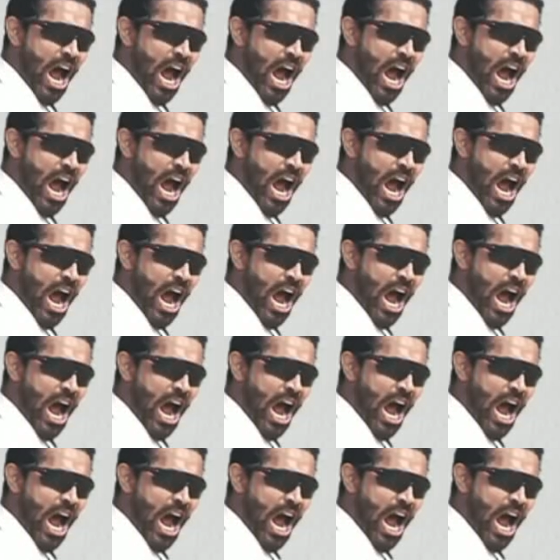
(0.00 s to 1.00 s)

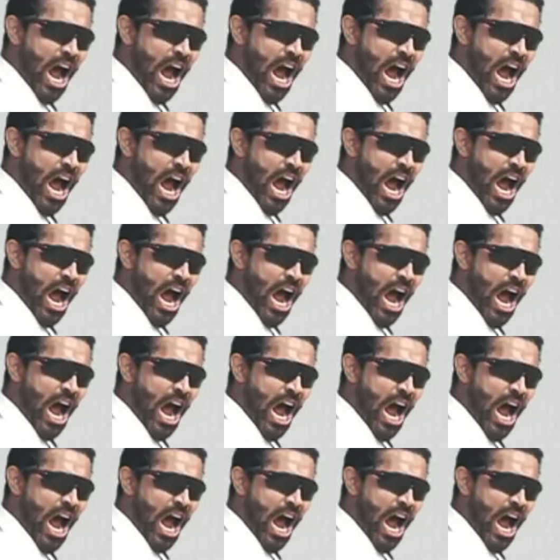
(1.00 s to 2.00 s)

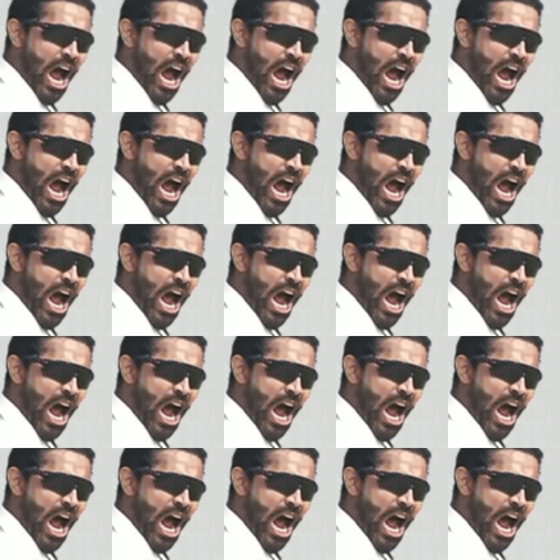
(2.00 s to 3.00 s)

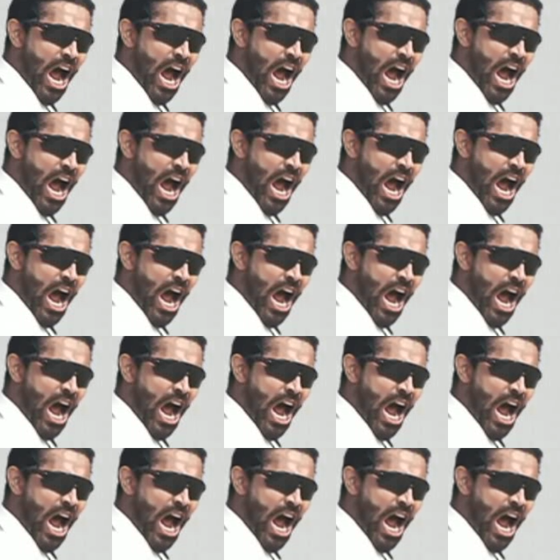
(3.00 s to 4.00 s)

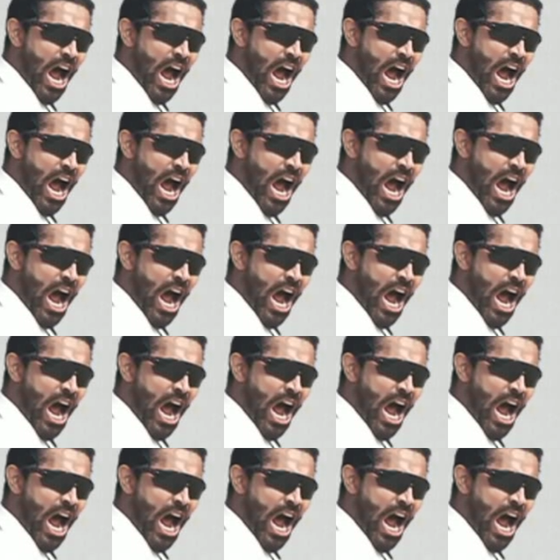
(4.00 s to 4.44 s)
This person isn't speaking.